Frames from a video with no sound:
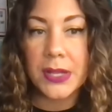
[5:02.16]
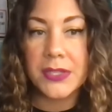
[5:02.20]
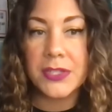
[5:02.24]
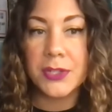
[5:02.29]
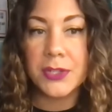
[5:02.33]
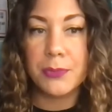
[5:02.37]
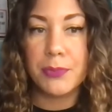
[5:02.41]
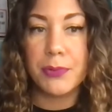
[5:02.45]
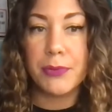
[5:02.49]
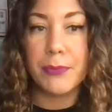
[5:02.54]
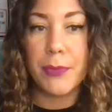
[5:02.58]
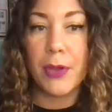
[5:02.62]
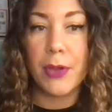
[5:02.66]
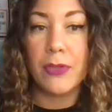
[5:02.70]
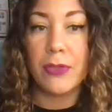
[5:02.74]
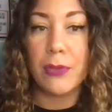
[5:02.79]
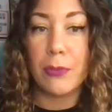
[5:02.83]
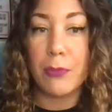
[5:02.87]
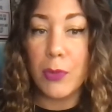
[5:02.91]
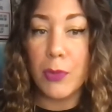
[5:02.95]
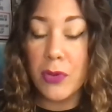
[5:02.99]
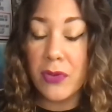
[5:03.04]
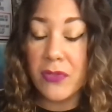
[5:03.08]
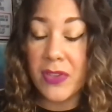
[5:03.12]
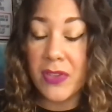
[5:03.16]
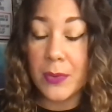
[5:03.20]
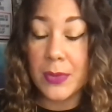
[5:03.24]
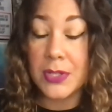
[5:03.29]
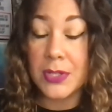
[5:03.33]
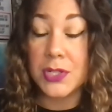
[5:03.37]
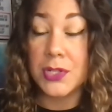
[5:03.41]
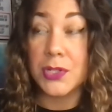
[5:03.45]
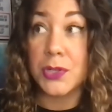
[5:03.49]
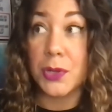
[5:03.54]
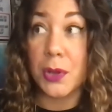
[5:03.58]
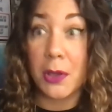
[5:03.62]
to promote the movie,
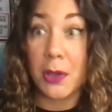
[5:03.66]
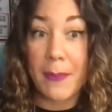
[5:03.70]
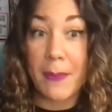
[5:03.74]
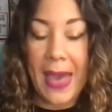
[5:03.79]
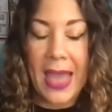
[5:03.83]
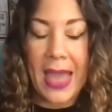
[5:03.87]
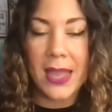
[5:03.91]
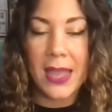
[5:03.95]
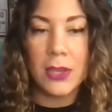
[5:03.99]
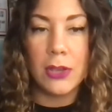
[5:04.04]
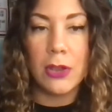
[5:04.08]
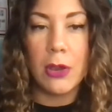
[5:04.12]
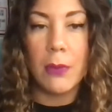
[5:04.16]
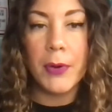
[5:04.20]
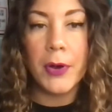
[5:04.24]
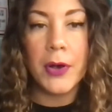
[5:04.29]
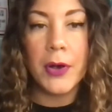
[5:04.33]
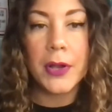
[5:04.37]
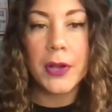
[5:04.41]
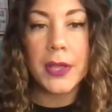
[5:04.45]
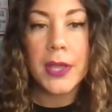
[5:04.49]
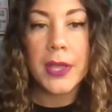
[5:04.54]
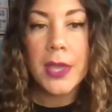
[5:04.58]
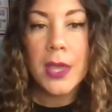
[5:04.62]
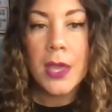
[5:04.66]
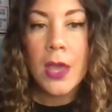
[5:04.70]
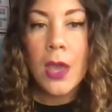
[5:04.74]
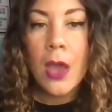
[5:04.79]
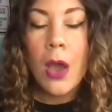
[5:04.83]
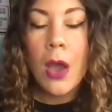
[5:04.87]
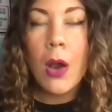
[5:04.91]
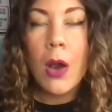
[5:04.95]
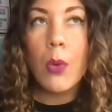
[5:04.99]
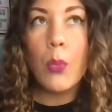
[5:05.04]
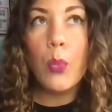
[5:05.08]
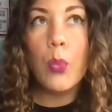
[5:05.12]
which you talk about in your book.
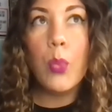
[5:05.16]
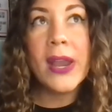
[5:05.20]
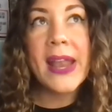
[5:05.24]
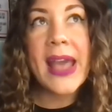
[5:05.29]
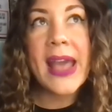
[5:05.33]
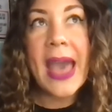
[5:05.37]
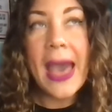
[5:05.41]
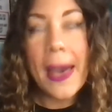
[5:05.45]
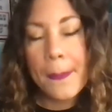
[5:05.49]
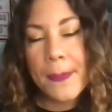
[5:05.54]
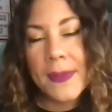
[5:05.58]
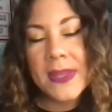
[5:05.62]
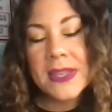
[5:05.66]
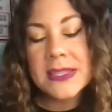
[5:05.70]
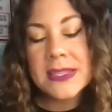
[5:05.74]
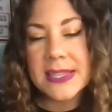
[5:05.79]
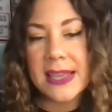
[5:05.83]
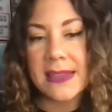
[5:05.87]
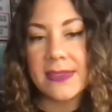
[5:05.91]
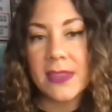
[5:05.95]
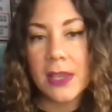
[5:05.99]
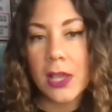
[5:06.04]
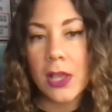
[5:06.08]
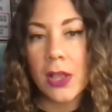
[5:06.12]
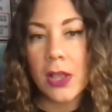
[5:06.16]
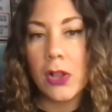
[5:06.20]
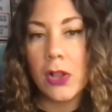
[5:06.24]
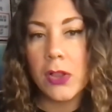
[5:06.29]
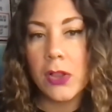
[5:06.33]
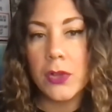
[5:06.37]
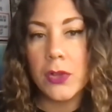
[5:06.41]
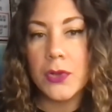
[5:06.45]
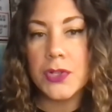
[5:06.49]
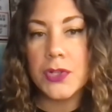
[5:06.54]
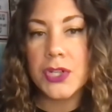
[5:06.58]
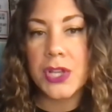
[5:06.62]
What happened at the
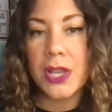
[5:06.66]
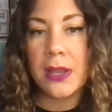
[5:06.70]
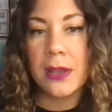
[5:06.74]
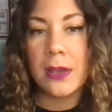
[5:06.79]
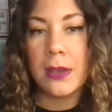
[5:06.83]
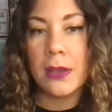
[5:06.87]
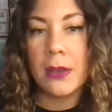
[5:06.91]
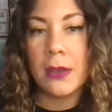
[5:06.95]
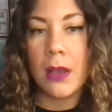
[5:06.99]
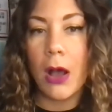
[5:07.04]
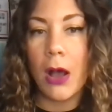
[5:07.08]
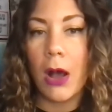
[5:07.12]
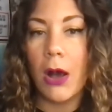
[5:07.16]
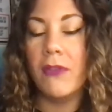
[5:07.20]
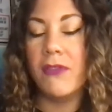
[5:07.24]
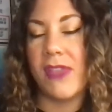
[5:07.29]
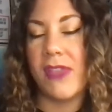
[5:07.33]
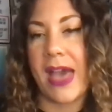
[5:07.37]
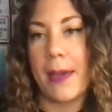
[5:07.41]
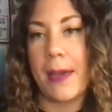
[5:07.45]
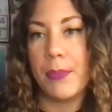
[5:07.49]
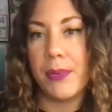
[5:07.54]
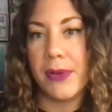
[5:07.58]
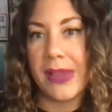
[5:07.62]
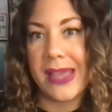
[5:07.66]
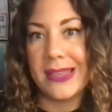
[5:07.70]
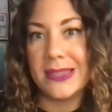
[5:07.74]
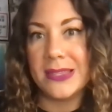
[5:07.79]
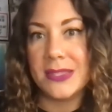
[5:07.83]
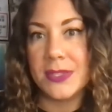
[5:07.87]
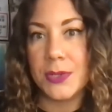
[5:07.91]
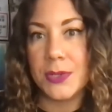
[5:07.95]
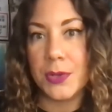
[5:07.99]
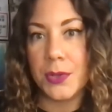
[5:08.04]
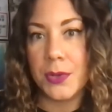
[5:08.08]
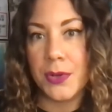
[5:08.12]
conclusion of that press
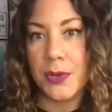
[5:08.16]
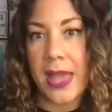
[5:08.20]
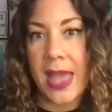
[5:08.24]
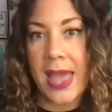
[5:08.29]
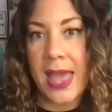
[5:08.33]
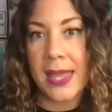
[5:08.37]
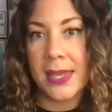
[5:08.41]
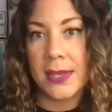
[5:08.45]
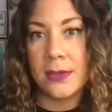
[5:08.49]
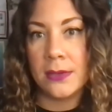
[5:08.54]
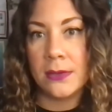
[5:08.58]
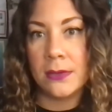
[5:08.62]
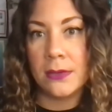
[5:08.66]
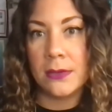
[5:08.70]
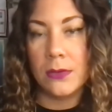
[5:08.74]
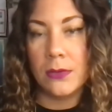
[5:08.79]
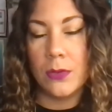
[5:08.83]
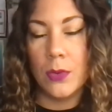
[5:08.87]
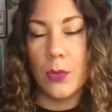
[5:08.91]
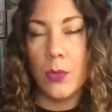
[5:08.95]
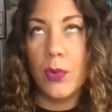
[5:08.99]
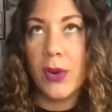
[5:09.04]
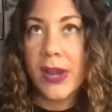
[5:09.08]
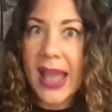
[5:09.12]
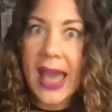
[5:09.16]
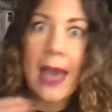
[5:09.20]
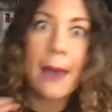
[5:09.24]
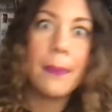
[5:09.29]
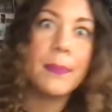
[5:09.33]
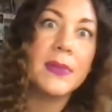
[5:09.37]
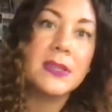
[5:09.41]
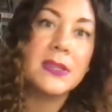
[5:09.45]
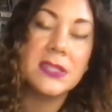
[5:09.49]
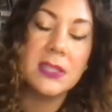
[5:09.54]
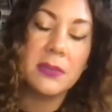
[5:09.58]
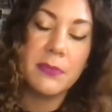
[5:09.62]
tour, and what
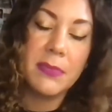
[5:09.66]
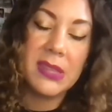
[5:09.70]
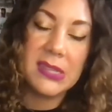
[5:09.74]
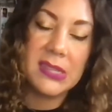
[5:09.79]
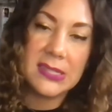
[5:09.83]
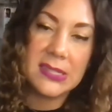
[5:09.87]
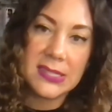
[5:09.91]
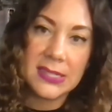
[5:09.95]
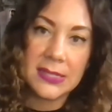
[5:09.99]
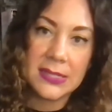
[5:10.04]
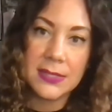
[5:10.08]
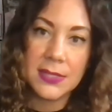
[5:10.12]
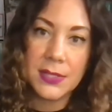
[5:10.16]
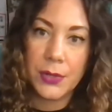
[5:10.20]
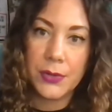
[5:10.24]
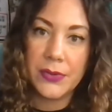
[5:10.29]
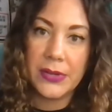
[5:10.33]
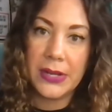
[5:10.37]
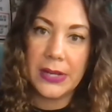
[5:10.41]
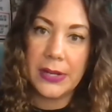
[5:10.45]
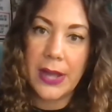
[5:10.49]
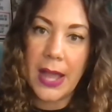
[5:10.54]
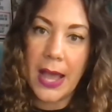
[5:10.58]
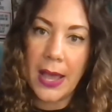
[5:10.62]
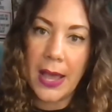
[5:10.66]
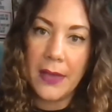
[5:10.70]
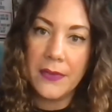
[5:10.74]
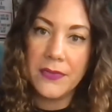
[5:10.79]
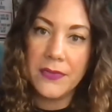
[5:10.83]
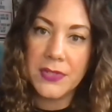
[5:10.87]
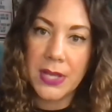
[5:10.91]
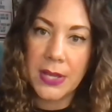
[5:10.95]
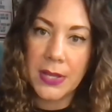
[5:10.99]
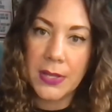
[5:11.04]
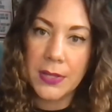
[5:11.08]
happened to Millicent's career after?